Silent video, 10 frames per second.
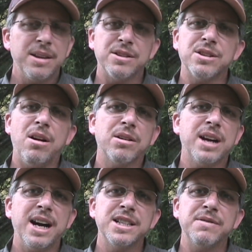There's all
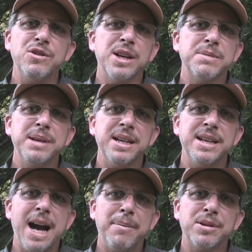kinds of USB
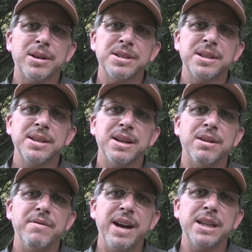adapters that
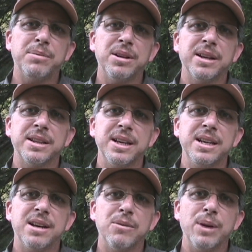are available at the
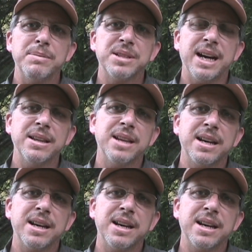Etón website.